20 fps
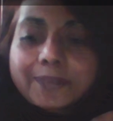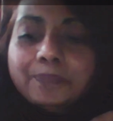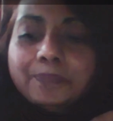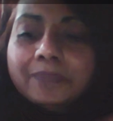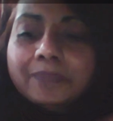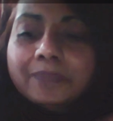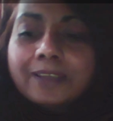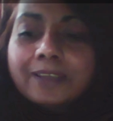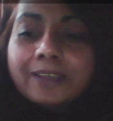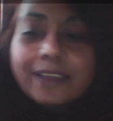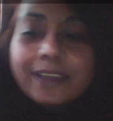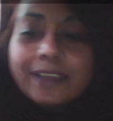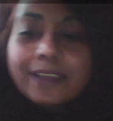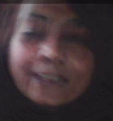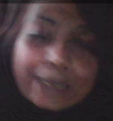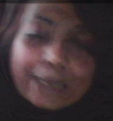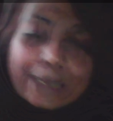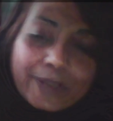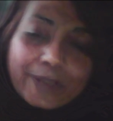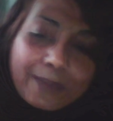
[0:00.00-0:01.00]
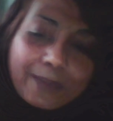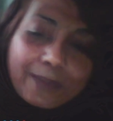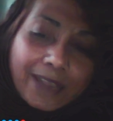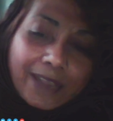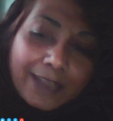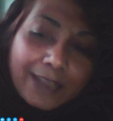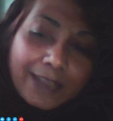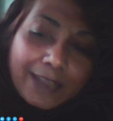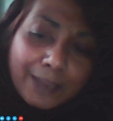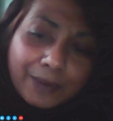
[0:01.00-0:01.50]
Right. Including my
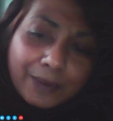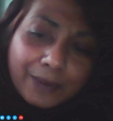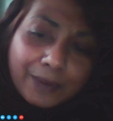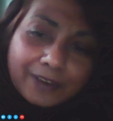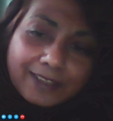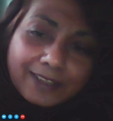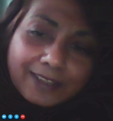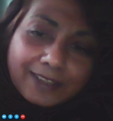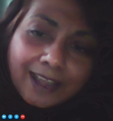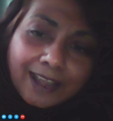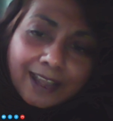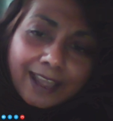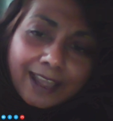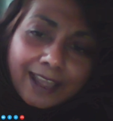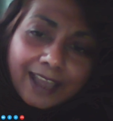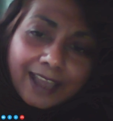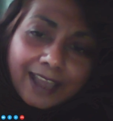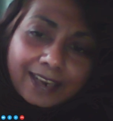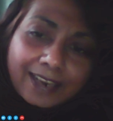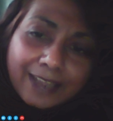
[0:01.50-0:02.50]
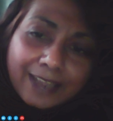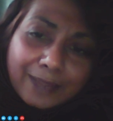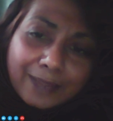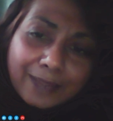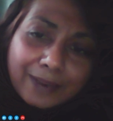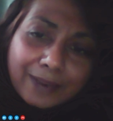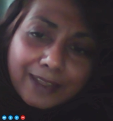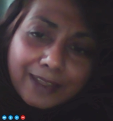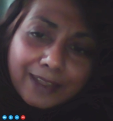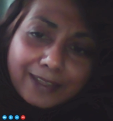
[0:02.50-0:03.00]
neighbors. I had a
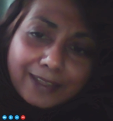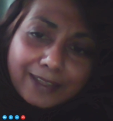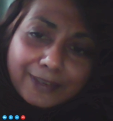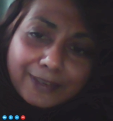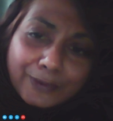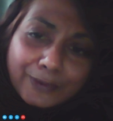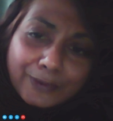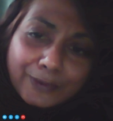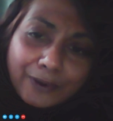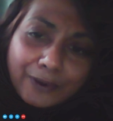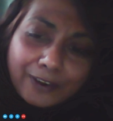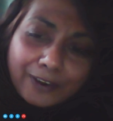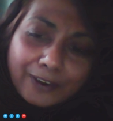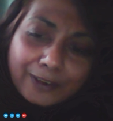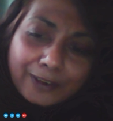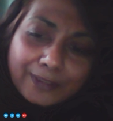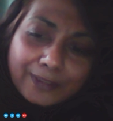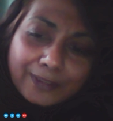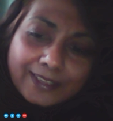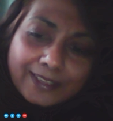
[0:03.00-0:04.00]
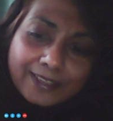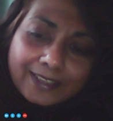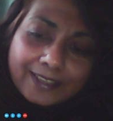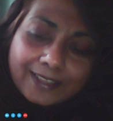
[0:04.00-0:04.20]
neighbor next door, you know, this,